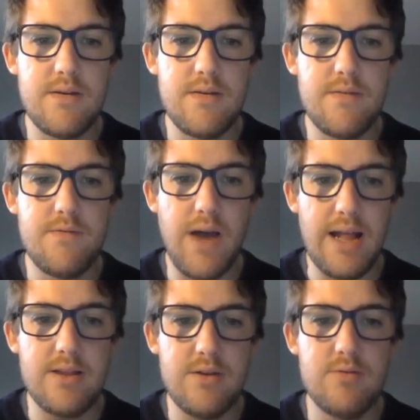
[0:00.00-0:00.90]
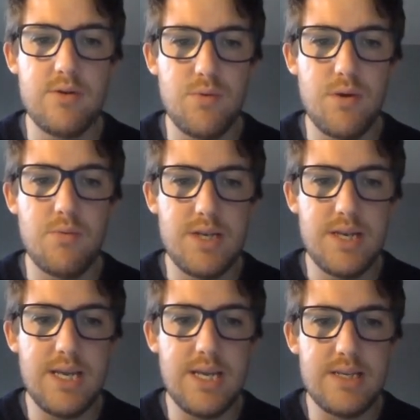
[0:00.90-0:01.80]
value that we would
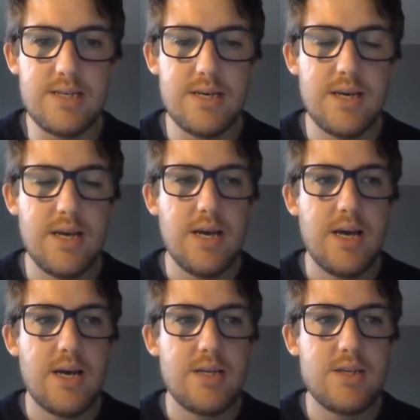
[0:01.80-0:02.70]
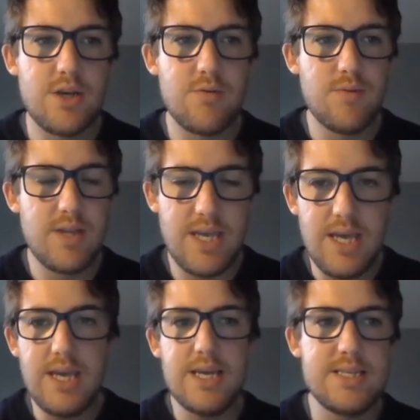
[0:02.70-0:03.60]
need. So the
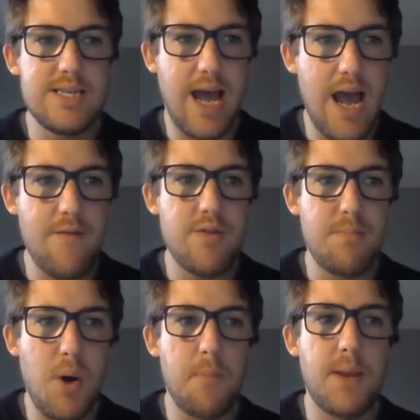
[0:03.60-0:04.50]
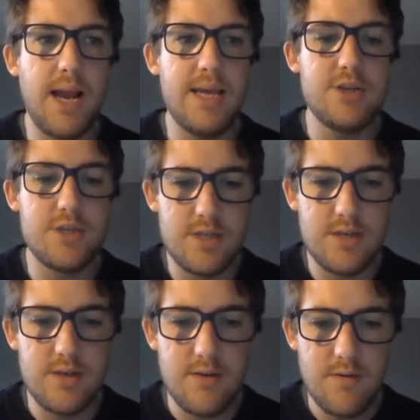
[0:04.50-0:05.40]
key is to have the population